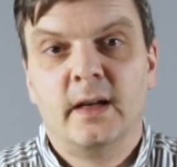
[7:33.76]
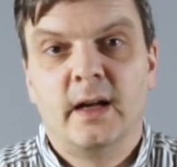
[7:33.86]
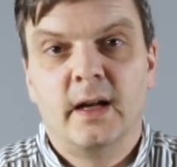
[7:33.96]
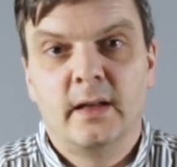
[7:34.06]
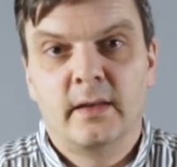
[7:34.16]

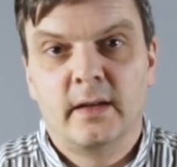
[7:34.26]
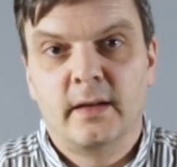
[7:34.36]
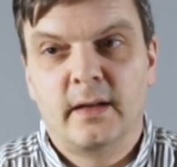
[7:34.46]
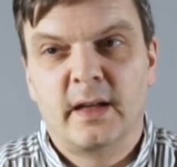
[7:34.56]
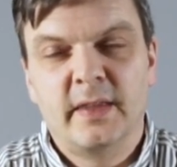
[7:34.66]
And
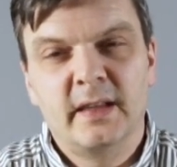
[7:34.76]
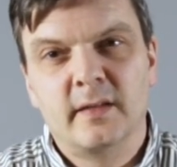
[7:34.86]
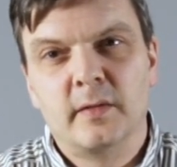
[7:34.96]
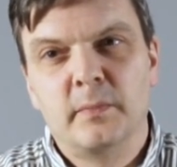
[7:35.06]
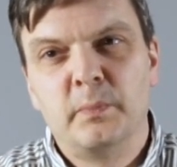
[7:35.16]
I think
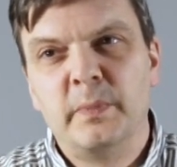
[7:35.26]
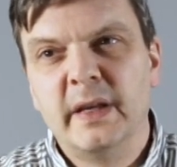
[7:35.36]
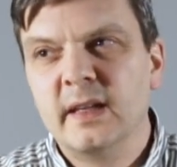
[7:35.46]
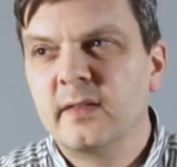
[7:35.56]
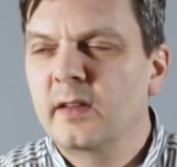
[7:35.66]
the
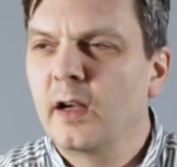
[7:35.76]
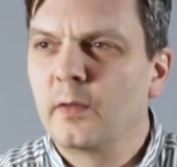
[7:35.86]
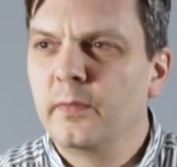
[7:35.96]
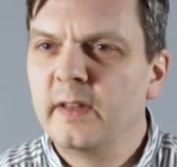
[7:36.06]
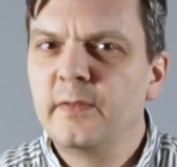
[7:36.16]
biggest kind
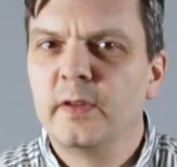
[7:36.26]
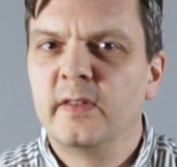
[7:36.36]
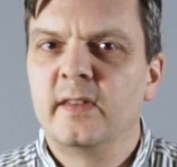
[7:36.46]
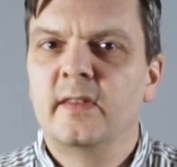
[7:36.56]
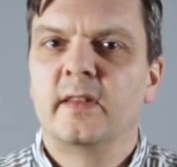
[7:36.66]
of
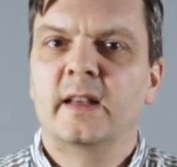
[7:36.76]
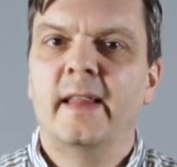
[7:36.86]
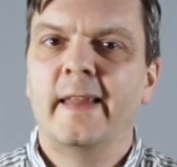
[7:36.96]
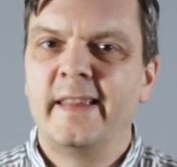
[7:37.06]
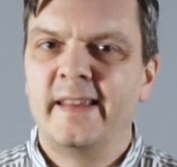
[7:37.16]
difference is the
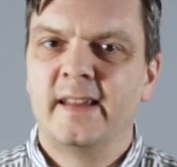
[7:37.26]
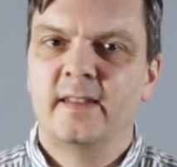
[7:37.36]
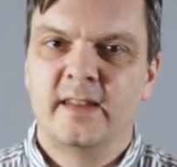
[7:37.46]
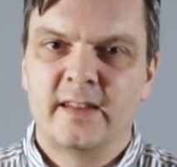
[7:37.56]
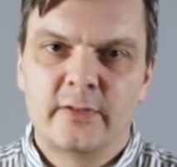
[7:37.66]

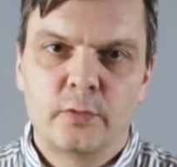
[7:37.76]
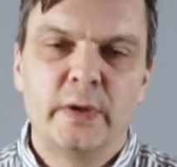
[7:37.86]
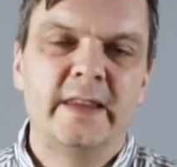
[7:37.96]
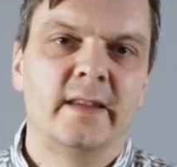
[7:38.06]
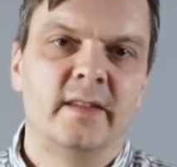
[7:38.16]
cleanliness and the
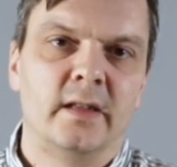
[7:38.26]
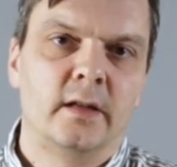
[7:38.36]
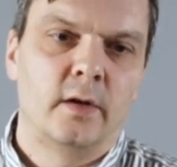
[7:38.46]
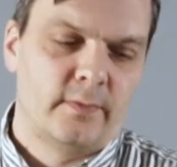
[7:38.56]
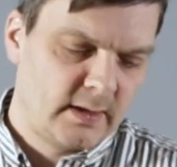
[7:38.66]
sweetness in the
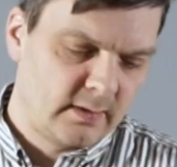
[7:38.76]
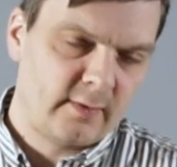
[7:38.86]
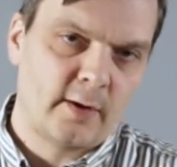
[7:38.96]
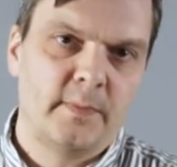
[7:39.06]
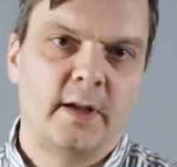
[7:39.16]
coffee. And
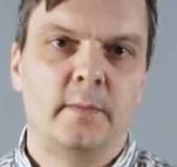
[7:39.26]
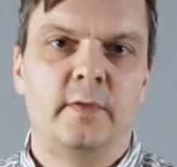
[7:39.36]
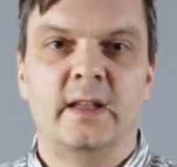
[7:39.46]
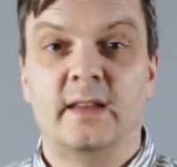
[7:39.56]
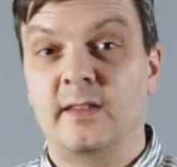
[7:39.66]
sometimes
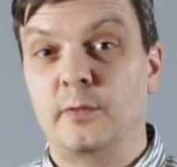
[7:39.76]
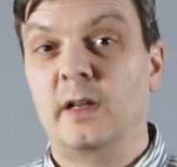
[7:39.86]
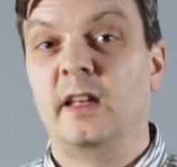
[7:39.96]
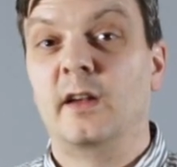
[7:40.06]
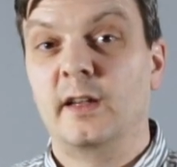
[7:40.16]
you get these
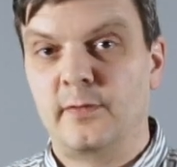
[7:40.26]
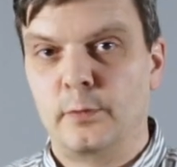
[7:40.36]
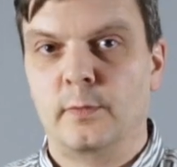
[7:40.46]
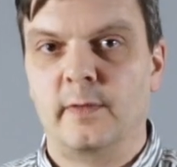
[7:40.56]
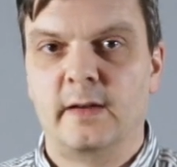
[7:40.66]
really nice
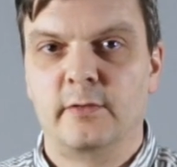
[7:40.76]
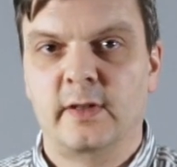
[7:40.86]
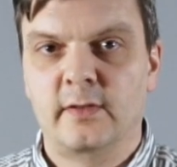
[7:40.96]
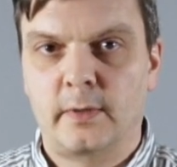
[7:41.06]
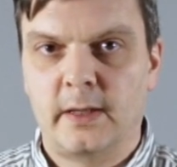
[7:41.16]
fruit flavors
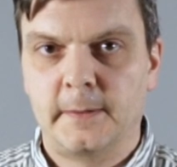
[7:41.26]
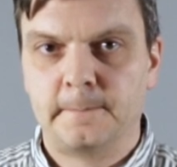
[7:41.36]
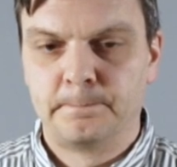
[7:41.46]
as well.